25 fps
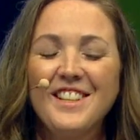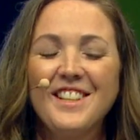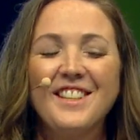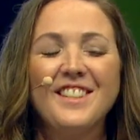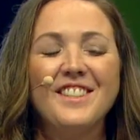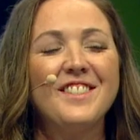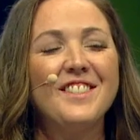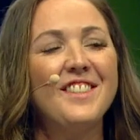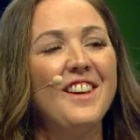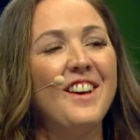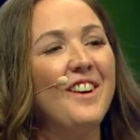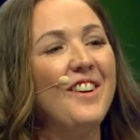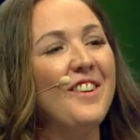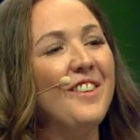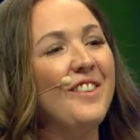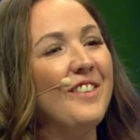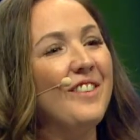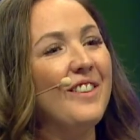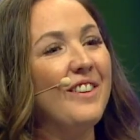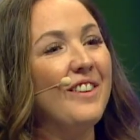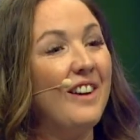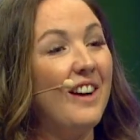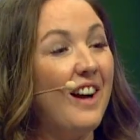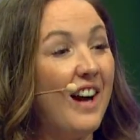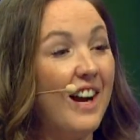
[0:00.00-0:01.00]
So
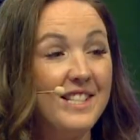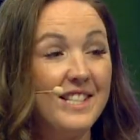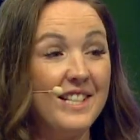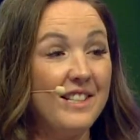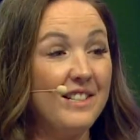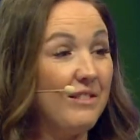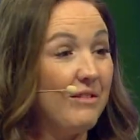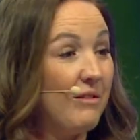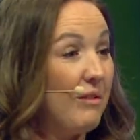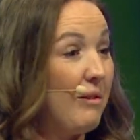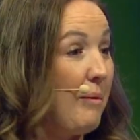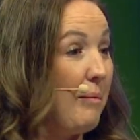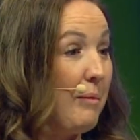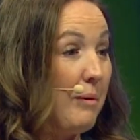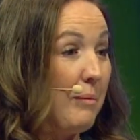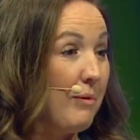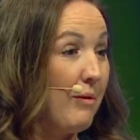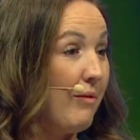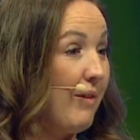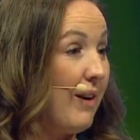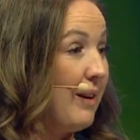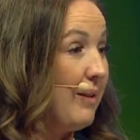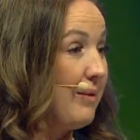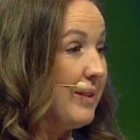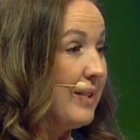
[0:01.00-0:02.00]
I didn't grow up
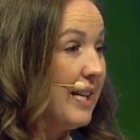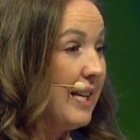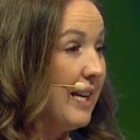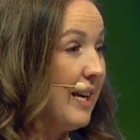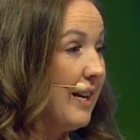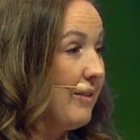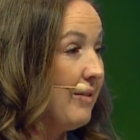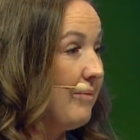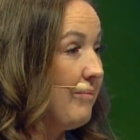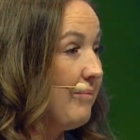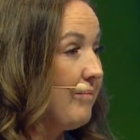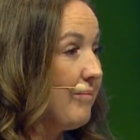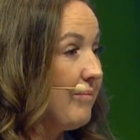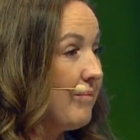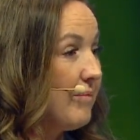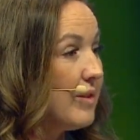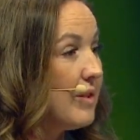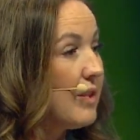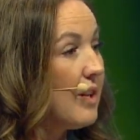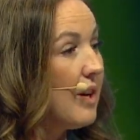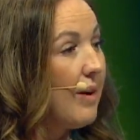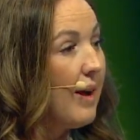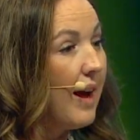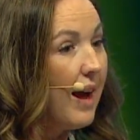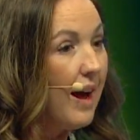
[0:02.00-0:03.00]
around here.
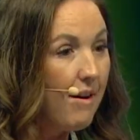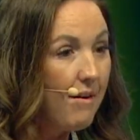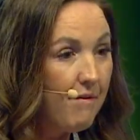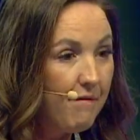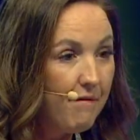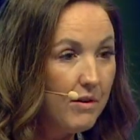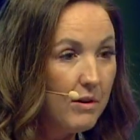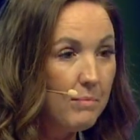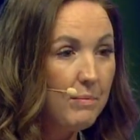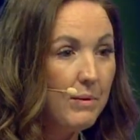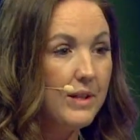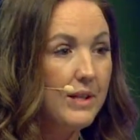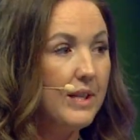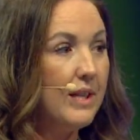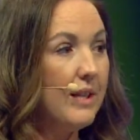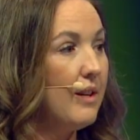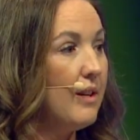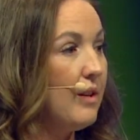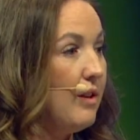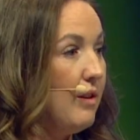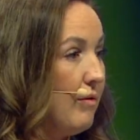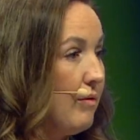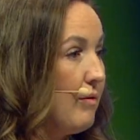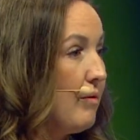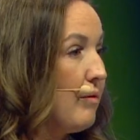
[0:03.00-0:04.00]
So everybody that
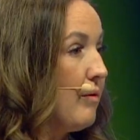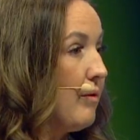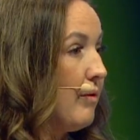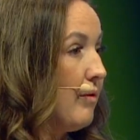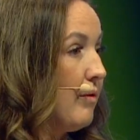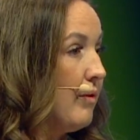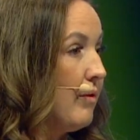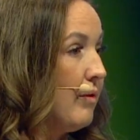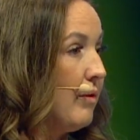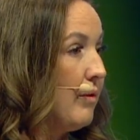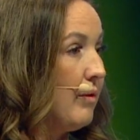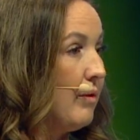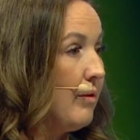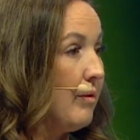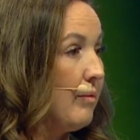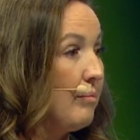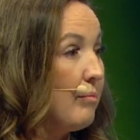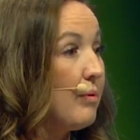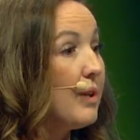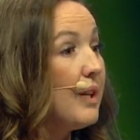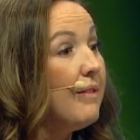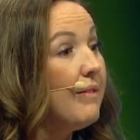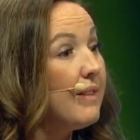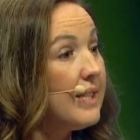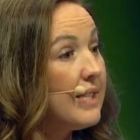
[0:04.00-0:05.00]
you've
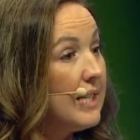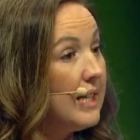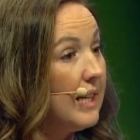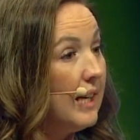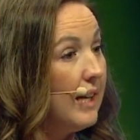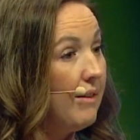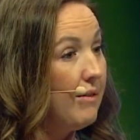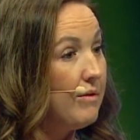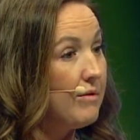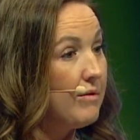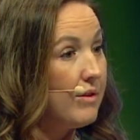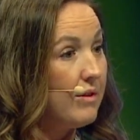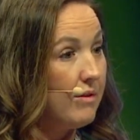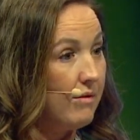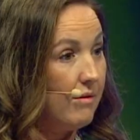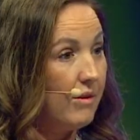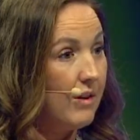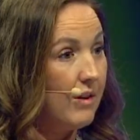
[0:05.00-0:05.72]
previously lived